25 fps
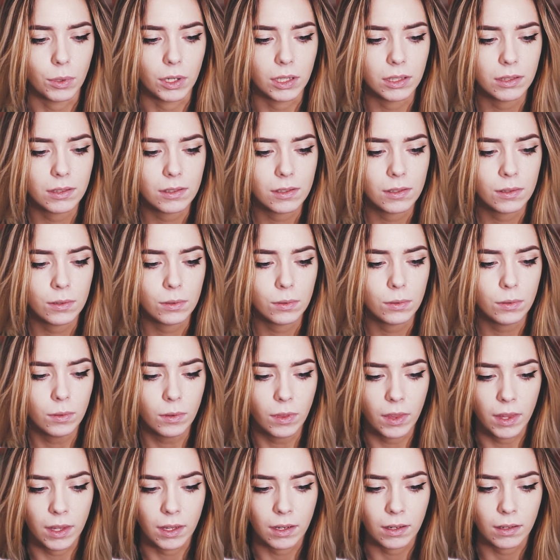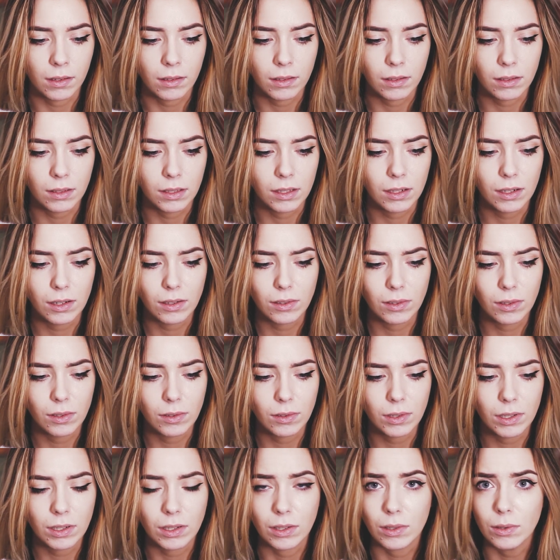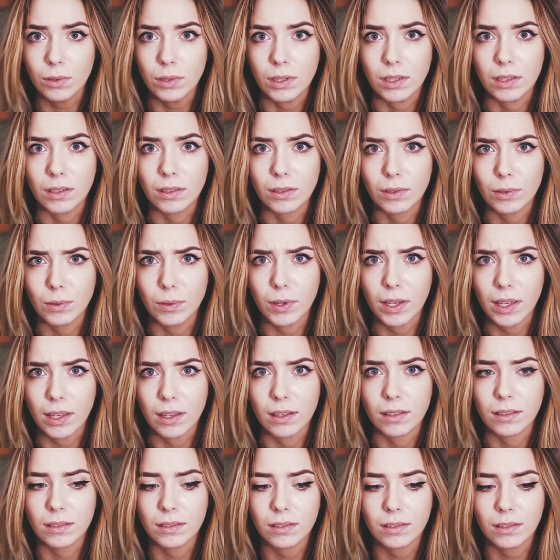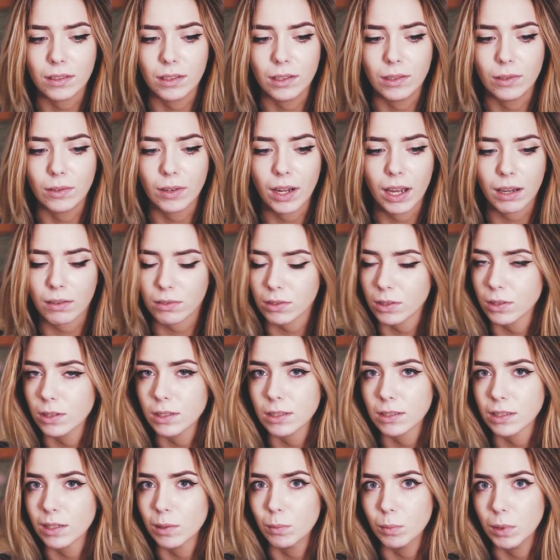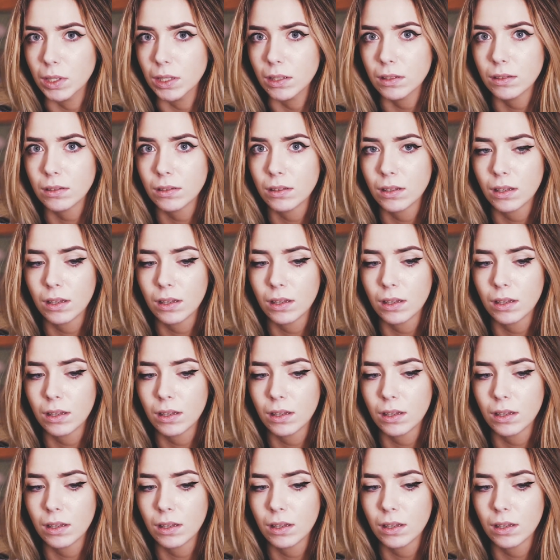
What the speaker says: want to, then you can do it. It's okay. You don't have to listen to me.